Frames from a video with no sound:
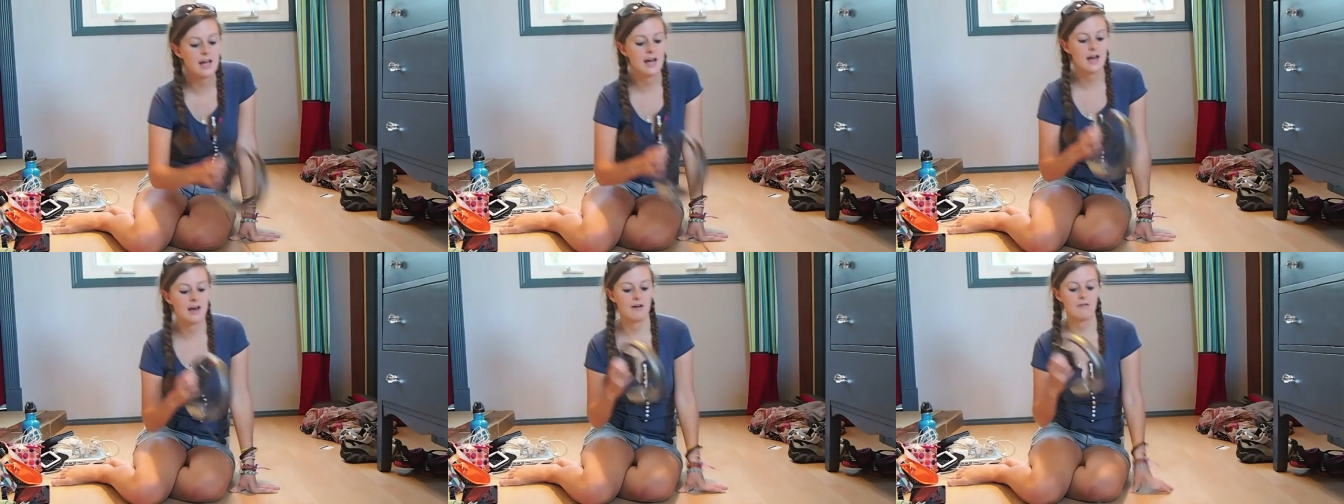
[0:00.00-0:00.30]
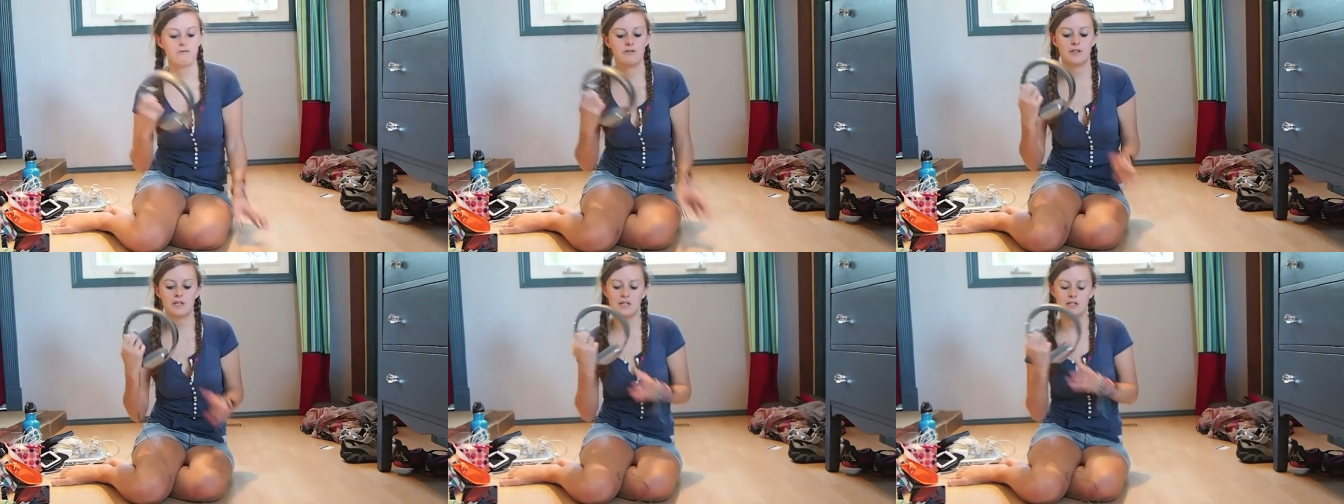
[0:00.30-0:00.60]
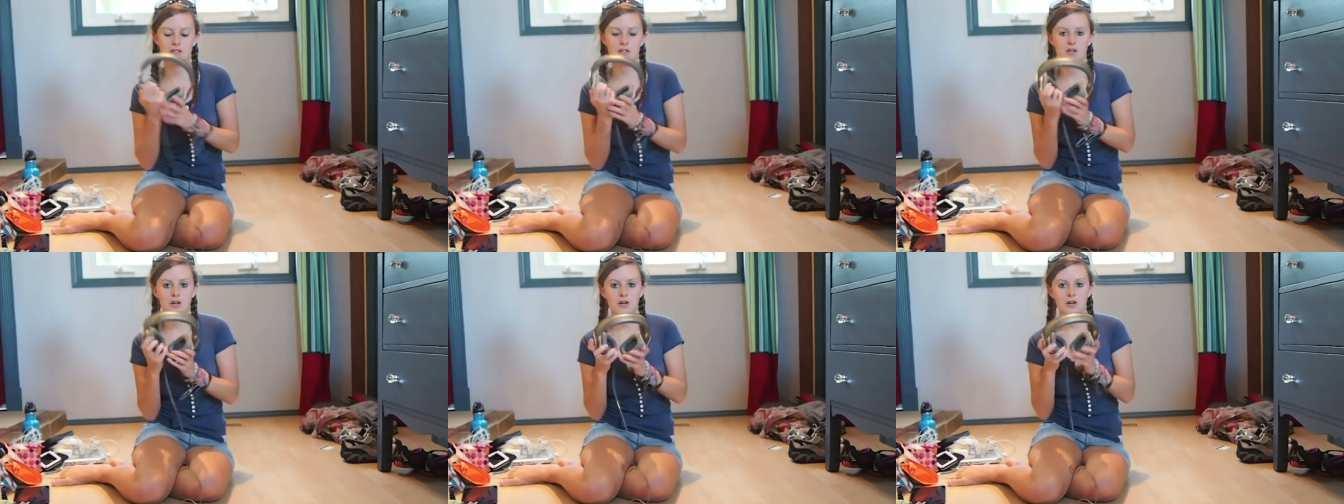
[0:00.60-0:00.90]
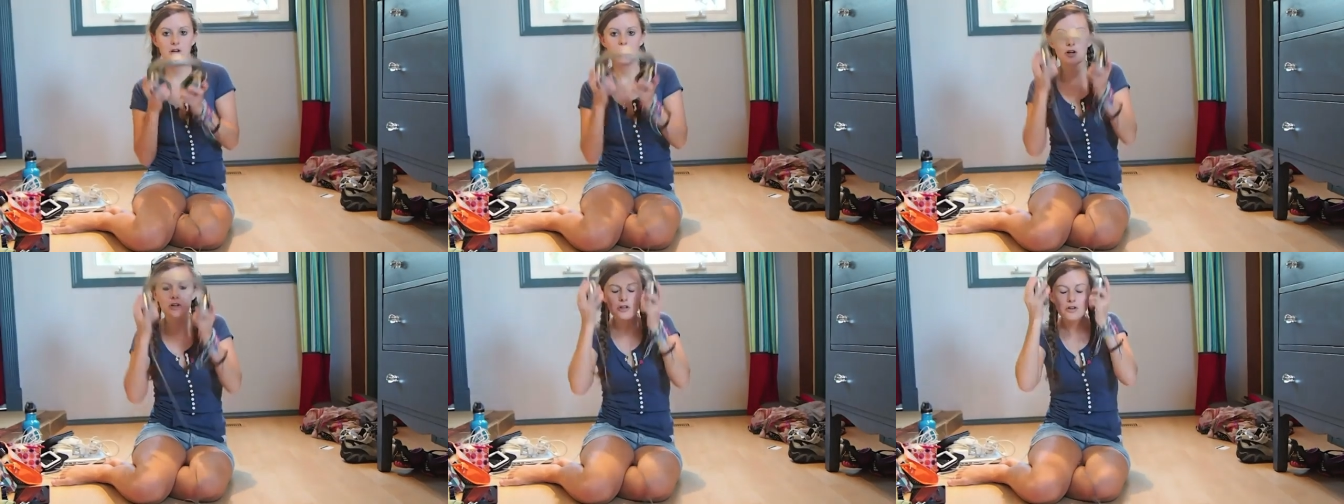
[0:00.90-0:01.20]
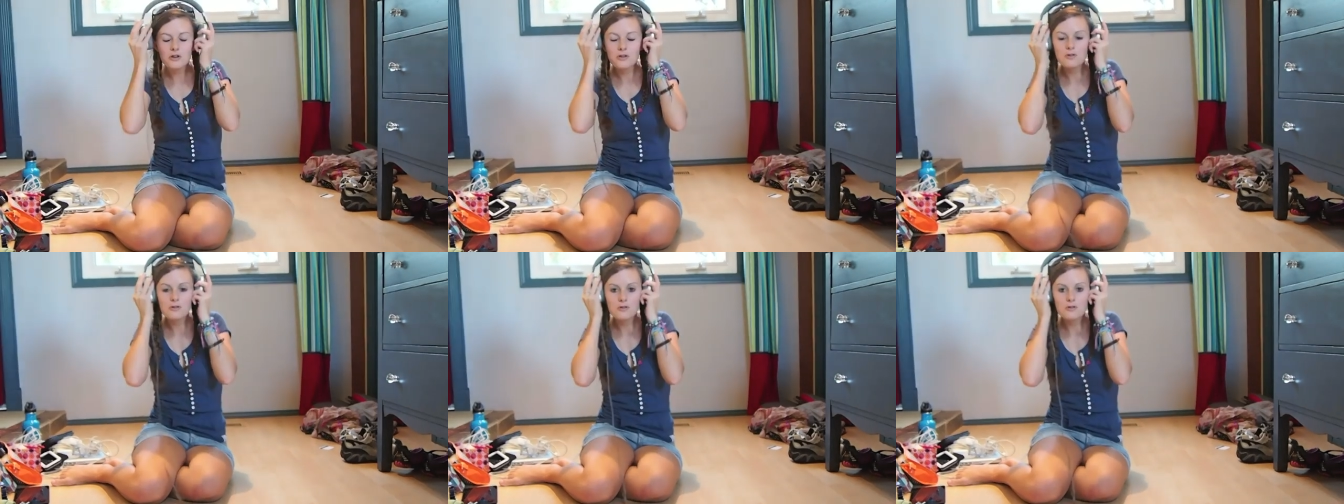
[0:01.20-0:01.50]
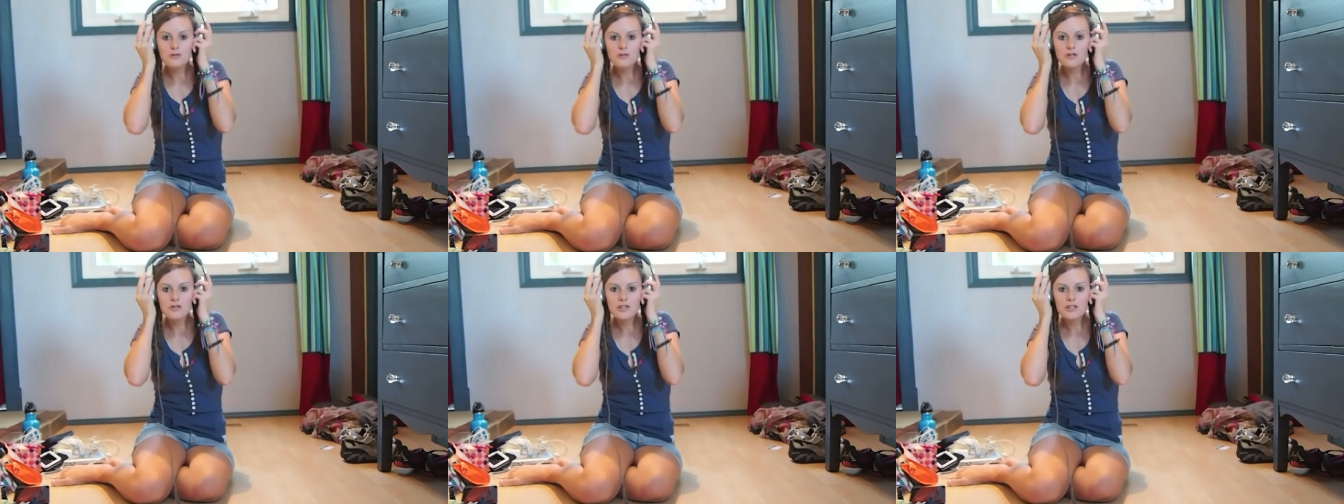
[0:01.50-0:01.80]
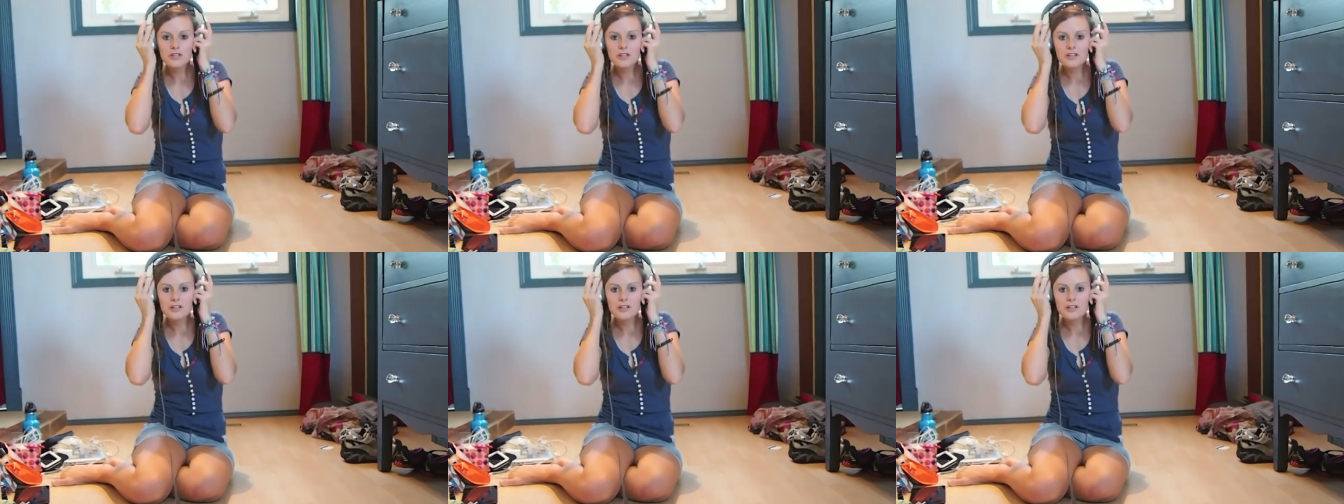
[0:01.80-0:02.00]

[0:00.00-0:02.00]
have these huge